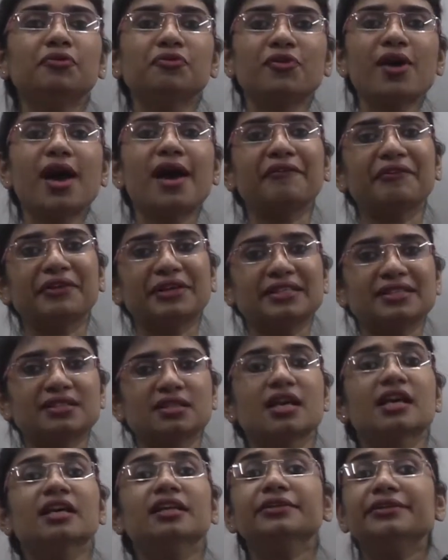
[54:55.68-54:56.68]
pharynx.
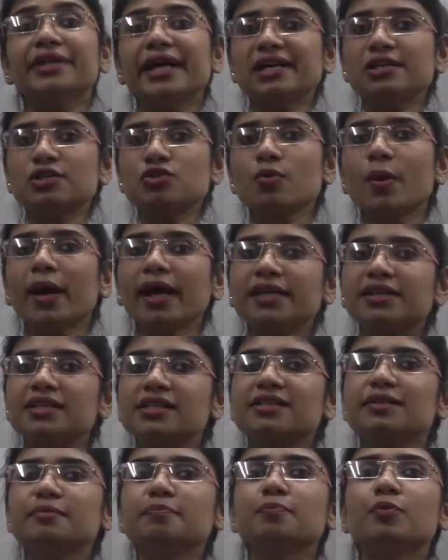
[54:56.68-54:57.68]
That's why it
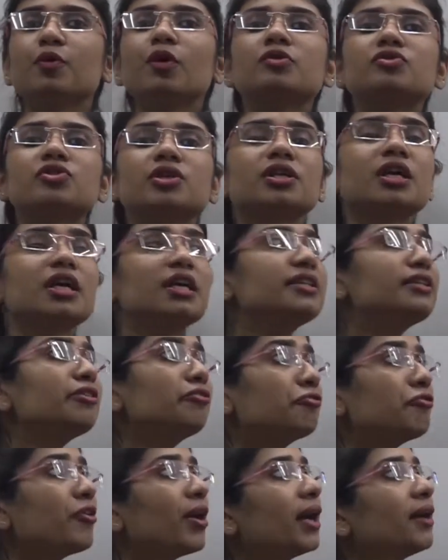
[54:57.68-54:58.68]
is important. The
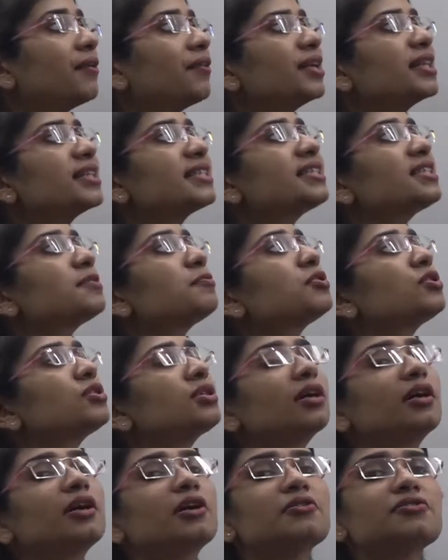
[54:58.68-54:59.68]
pharynx
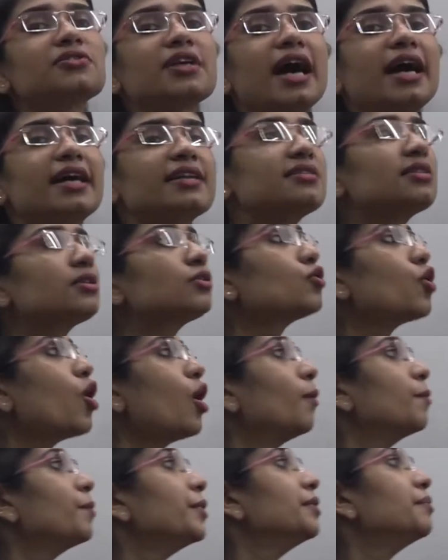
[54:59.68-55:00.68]
serves as a
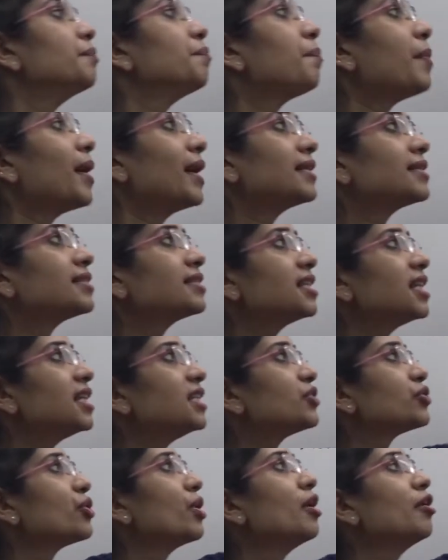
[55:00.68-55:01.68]
common
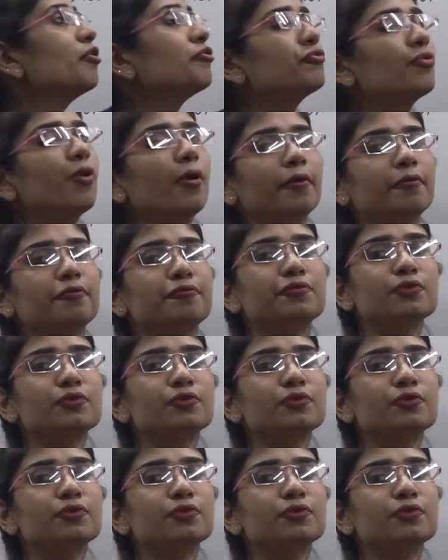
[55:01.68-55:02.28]
passage for